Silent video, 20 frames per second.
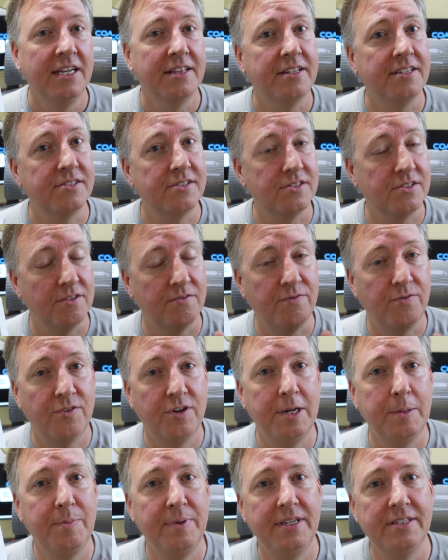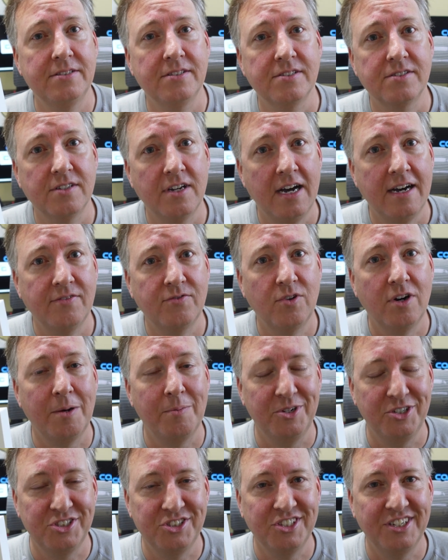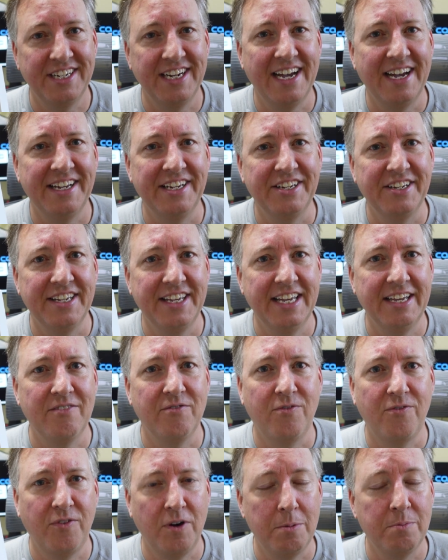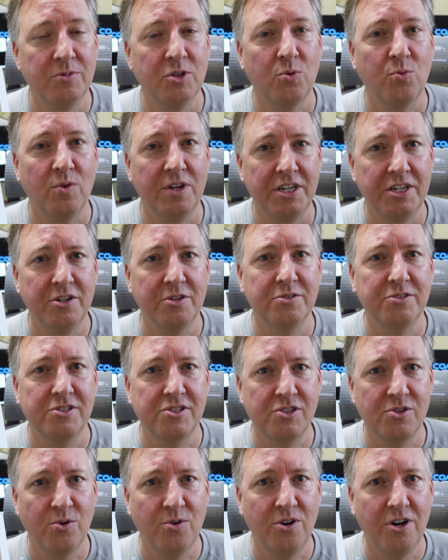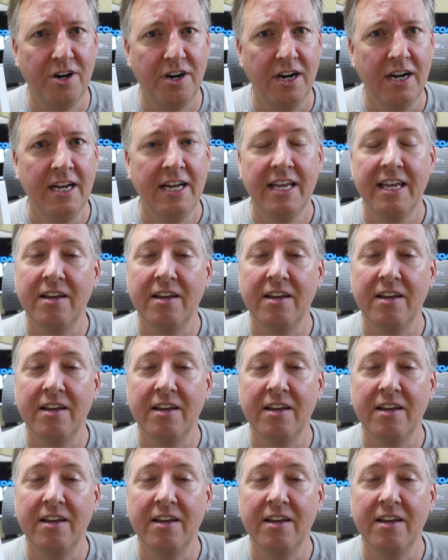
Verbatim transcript: This is a free piece of software. I'm going to show you how you get from the Windows Store.